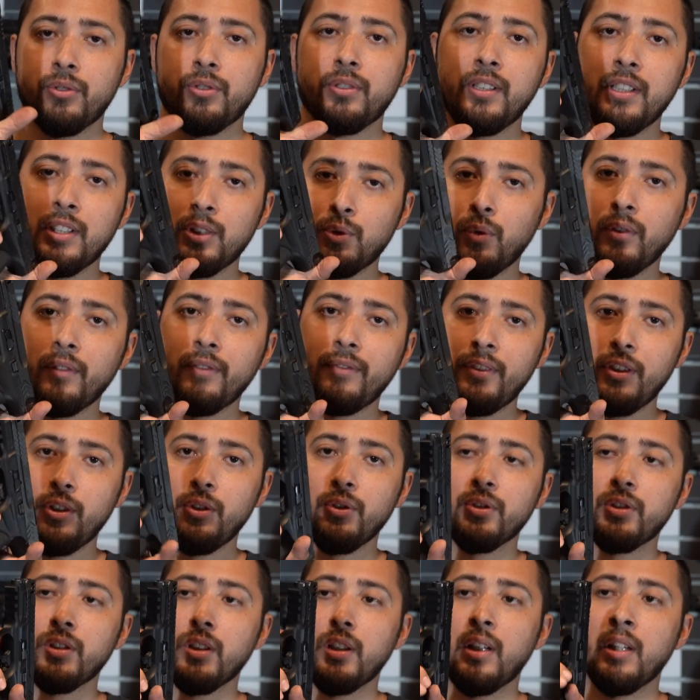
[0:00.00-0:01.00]
this one
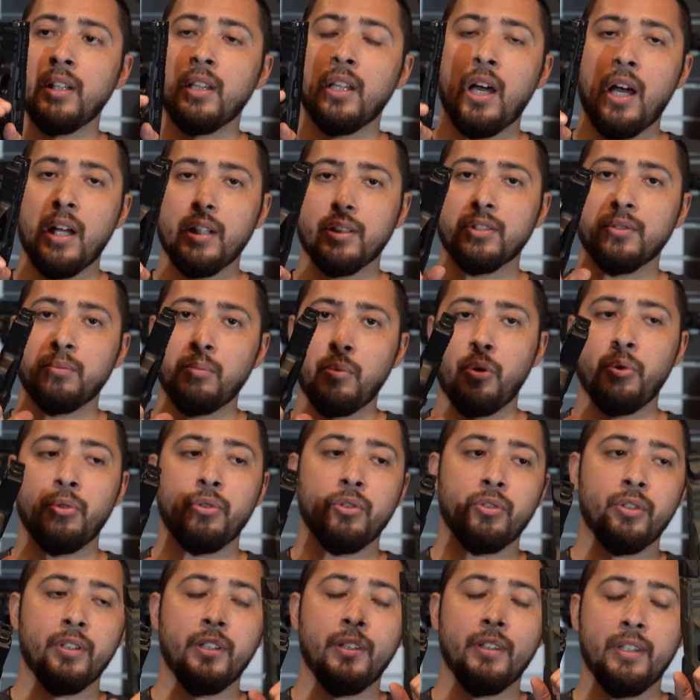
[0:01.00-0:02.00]
feels a lot
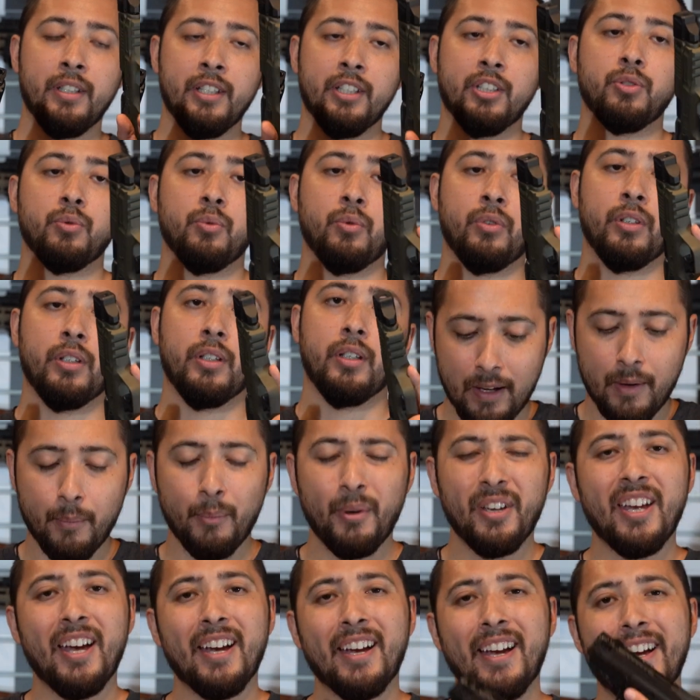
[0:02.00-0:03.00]
smoother than this one.
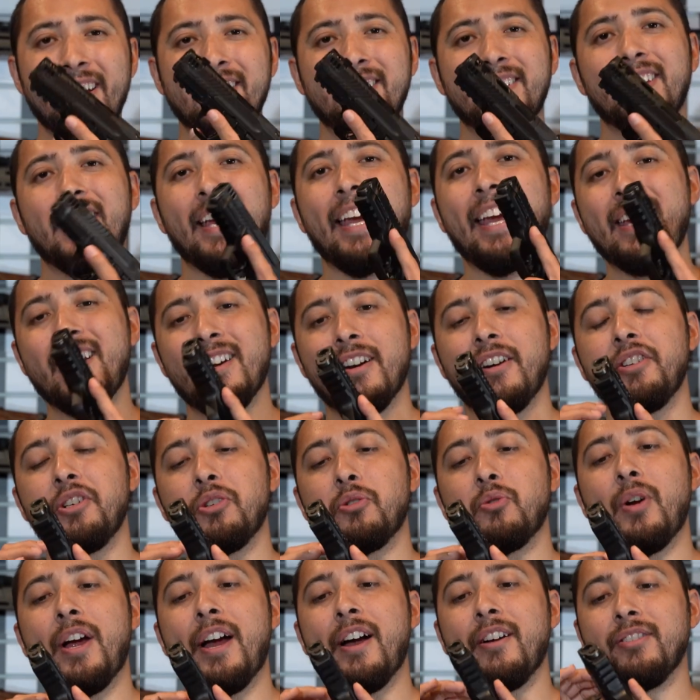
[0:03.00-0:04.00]
But yeah, guys,
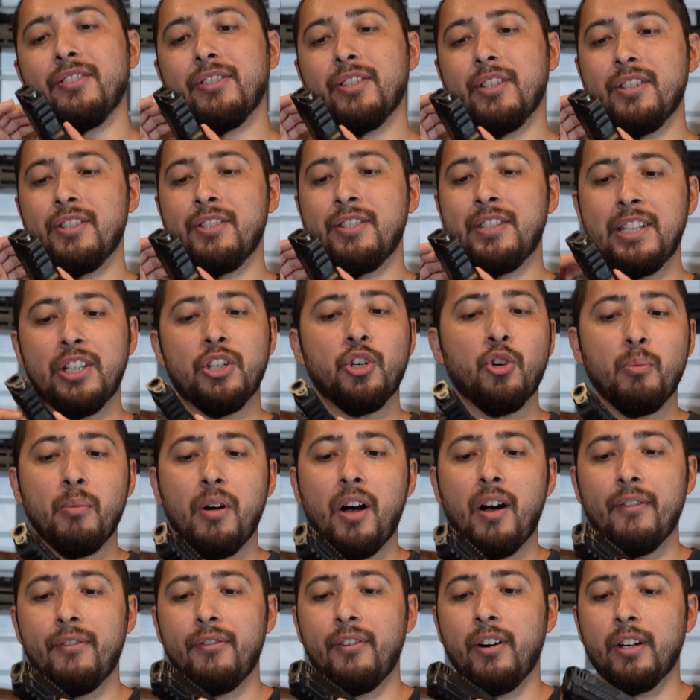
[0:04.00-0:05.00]
800 rounds, 0
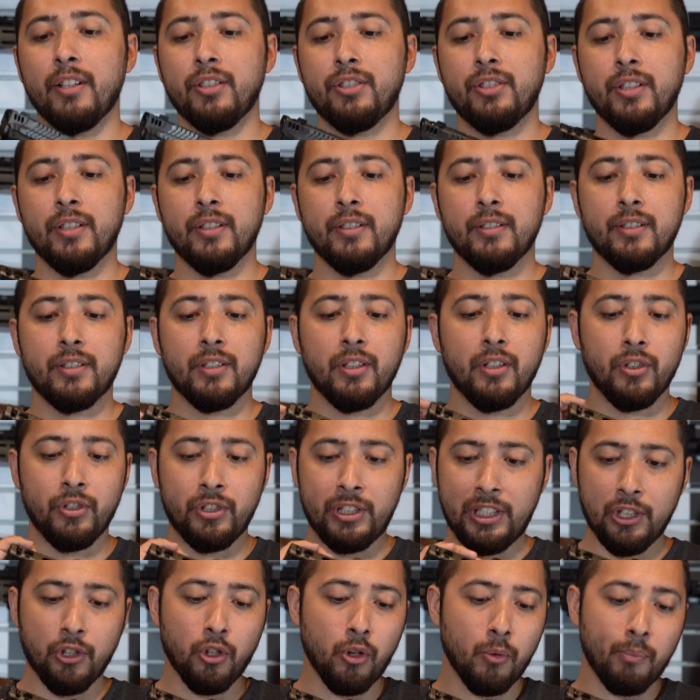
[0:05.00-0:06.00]
malfunctions,
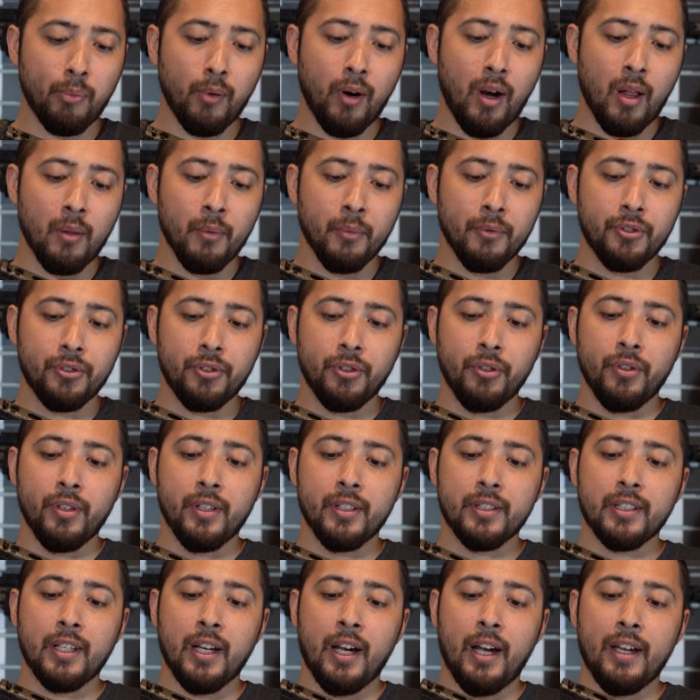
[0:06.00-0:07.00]
0 problems to
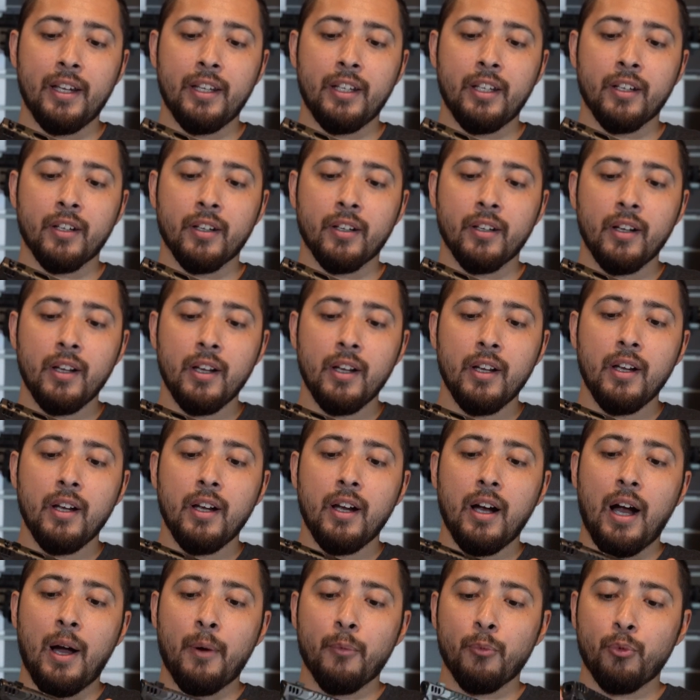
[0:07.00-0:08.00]
this guy here.
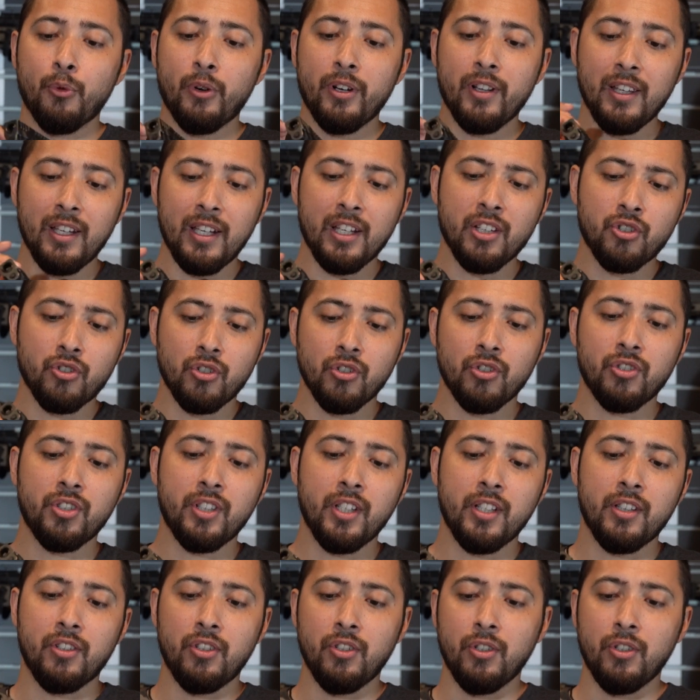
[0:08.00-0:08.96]
I'm really interested